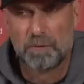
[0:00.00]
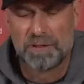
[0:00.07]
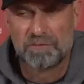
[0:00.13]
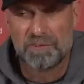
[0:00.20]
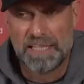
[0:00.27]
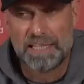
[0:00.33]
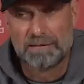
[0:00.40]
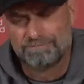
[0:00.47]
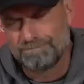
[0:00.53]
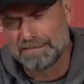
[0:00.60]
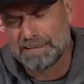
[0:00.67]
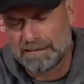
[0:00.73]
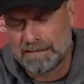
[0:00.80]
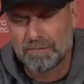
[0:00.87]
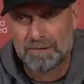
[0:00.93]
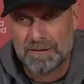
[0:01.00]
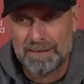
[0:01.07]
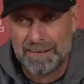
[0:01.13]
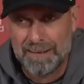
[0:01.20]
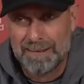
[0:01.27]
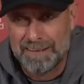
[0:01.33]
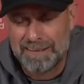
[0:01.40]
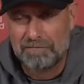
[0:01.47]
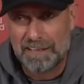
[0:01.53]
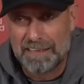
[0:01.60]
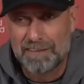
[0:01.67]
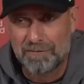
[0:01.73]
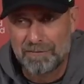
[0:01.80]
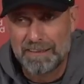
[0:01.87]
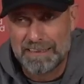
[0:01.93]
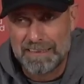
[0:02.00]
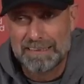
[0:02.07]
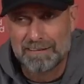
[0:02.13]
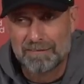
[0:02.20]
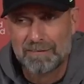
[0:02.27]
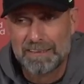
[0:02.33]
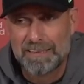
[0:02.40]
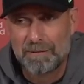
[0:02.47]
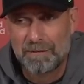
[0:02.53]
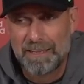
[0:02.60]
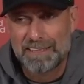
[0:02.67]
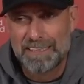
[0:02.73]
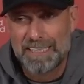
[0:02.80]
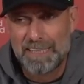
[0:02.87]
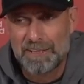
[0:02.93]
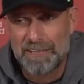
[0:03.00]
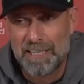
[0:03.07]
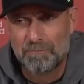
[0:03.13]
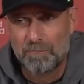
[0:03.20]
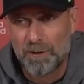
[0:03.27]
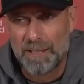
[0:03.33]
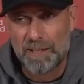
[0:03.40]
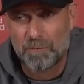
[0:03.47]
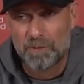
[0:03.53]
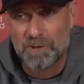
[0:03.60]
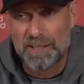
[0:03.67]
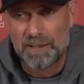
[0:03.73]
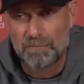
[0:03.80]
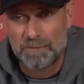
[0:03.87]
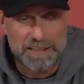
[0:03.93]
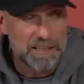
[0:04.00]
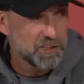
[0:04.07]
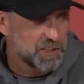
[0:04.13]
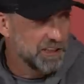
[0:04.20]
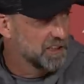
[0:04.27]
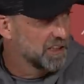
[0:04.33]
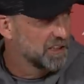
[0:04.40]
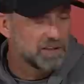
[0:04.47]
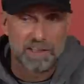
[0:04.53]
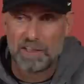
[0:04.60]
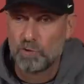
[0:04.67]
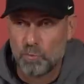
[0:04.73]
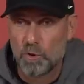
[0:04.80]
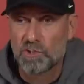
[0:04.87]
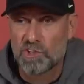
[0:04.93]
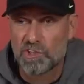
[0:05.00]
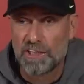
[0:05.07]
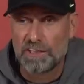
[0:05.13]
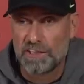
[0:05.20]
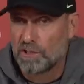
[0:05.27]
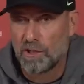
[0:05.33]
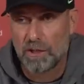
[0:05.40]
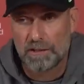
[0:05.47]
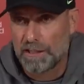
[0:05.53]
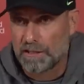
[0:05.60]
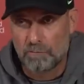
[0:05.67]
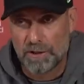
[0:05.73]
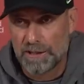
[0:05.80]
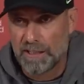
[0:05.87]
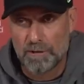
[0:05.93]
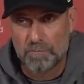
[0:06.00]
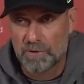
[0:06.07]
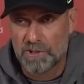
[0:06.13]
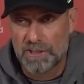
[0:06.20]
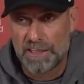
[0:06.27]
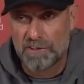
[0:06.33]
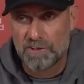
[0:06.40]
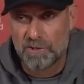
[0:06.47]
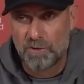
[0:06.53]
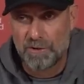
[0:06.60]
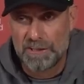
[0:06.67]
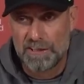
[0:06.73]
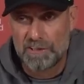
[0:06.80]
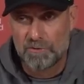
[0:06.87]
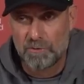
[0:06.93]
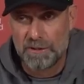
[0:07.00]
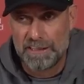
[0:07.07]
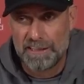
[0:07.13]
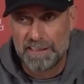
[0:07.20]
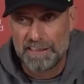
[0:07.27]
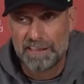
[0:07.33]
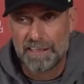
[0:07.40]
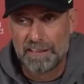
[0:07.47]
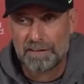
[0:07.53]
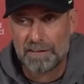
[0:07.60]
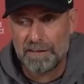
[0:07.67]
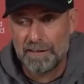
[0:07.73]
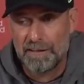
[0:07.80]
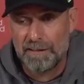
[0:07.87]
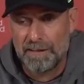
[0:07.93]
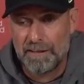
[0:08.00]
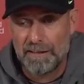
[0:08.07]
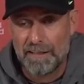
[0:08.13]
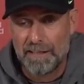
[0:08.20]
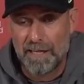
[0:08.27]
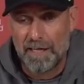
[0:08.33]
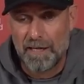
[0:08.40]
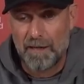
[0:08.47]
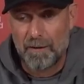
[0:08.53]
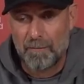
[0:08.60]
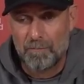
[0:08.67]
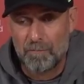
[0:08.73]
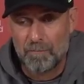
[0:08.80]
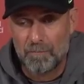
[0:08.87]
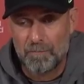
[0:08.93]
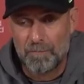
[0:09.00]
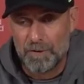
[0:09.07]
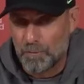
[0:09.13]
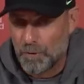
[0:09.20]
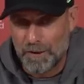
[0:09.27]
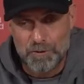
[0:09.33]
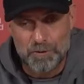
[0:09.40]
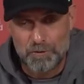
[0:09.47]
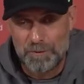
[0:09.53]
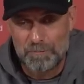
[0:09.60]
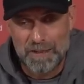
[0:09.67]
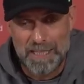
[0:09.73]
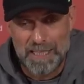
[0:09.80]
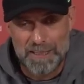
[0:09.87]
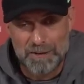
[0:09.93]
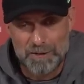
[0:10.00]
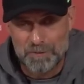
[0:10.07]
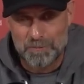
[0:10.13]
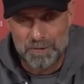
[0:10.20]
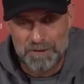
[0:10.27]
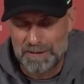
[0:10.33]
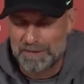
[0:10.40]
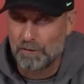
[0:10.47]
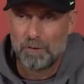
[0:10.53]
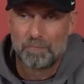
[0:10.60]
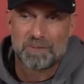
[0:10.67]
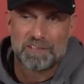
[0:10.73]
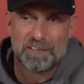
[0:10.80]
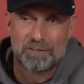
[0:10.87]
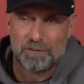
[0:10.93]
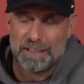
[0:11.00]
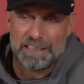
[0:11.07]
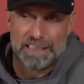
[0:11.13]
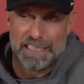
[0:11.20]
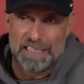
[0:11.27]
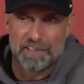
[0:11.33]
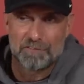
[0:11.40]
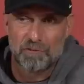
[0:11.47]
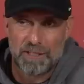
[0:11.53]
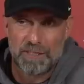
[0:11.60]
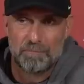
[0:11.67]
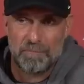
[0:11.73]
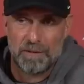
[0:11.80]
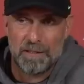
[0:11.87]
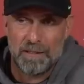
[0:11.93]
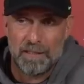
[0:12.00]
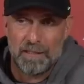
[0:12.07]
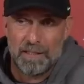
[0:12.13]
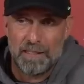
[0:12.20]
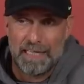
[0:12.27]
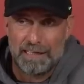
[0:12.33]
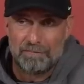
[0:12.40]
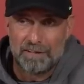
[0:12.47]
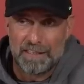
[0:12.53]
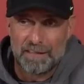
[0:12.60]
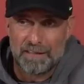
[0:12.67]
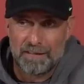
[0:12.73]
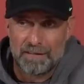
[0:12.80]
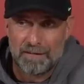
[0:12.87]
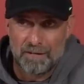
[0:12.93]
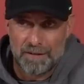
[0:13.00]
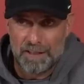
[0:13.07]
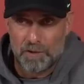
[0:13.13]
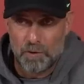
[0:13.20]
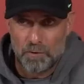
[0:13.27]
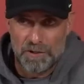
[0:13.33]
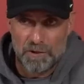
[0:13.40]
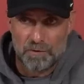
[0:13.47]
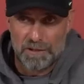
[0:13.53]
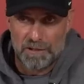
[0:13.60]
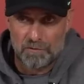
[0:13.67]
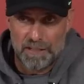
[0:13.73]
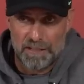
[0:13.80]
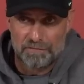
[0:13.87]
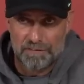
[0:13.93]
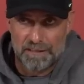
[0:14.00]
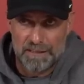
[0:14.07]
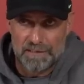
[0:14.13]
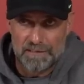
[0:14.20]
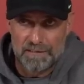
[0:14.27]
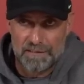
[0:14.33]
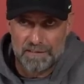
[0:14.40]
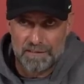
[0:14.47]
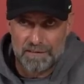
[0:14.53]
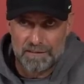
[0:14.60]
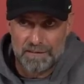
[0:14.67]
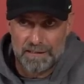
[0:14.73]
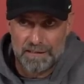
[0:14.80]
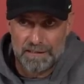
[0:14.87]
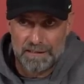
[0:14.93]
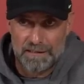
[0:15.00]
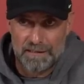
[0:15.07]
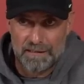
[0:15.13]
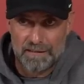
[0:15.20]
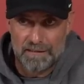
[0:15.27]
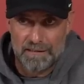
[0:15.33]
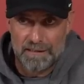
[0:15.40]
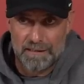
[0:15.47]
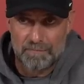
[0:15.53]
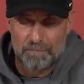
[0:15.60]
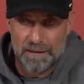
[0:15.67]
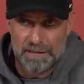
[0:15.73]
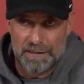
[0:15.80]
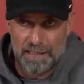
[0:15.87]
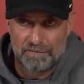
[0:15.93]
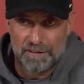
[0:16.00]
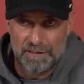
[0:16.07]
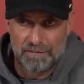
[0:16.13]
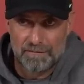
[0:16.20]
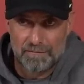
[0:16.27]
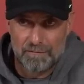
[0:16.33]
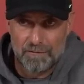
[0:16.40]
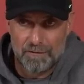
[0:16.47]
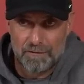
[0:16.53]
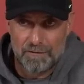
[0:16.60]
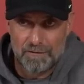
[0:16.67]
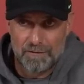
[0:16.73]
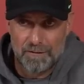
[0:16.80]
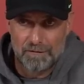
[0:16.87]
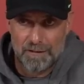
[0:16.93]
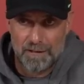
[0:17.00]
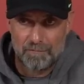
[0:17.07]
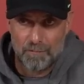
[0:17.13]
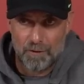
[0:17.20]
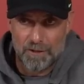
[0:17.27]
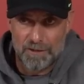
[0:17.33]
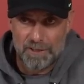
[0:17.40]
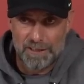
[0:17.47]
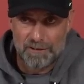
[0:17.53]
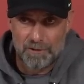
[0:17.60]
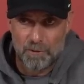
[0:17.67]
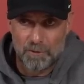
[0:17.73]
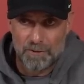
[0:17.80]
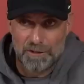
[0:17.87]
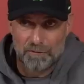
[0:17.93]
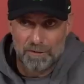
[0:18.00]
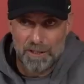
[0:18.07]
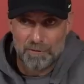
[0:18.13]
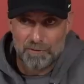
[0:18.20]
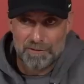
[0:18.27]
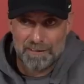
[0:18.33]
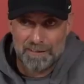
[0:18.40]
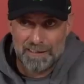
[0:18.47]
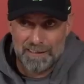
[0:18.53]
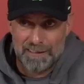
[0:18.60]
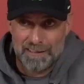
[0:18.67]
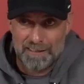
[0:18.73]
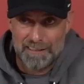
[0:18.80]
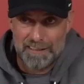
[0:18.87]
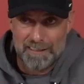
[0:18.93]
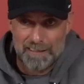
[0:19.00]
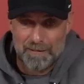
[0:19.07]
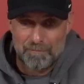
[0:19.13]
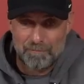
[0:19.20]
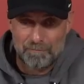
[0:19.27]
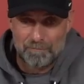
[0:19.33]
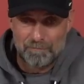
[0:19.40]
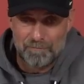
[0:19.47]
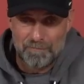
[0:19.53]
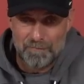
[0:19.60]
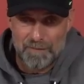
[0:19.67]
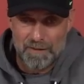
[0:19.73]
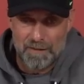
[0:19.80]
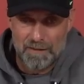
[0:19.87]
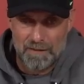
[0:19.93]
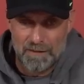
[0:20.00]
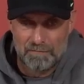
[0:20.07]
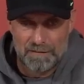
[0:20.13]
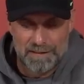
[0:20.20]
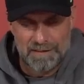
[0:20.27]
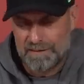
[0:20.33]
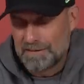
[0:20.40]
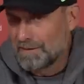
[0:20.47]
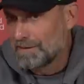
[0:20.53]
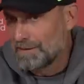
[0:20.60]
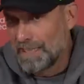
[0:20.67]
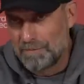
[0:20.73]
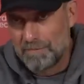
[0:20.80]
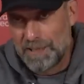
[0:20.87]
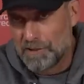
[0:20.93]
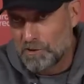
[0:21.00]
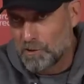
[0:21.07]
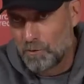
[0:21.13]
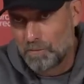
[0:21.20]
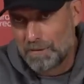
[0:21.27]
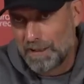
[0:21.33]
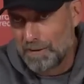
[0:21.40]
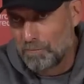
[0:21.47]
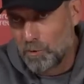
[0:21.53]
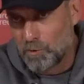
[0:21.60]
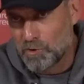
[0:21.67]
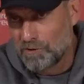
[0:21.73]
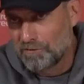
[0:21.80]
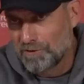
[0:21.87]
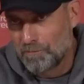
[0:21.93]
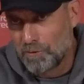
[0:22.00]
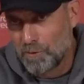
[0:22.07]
would have said, nah, defensively, he can make the next step 100%. But I see that he wants that. He got that 100%. So when he's really in that, he's working extremely hard. It's obviously really nice for him having, okay, Cody only arrived yesterday, I think, but having Birch and Cody around. But it's the same age group like most of the